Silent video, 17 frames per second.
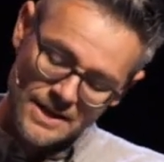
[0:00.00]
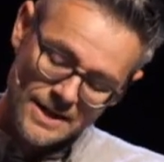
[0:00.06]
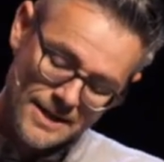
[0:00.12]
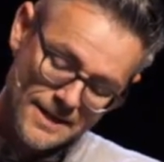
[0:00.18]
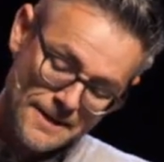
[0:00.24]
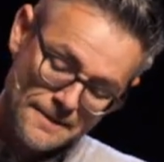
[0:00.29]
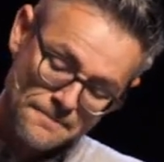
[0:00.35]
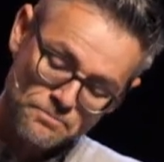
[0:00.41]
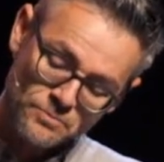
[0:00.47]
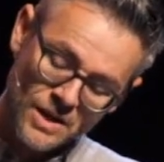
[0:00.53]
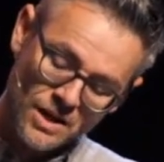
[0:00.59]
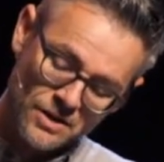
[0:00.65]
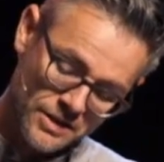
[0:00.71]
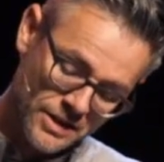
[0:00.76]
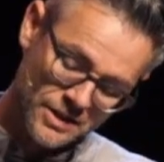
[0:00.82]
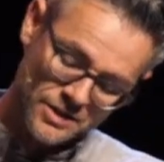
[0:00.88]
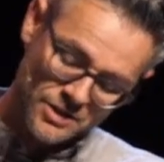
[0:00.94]

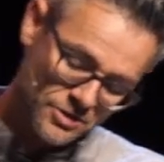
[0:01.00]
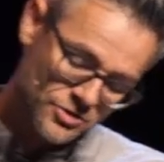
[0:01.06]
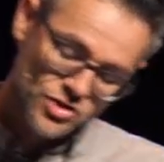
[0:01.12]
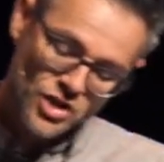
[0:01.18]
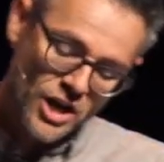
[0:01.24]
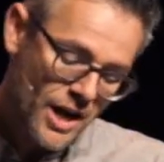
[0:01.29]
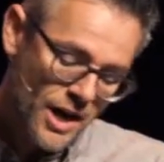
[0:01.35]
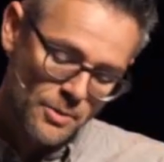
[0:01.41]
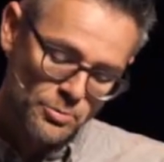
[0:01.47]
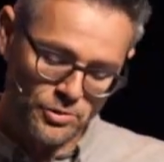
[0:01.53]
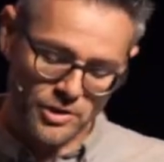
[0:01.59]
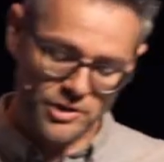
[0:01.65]
in our job or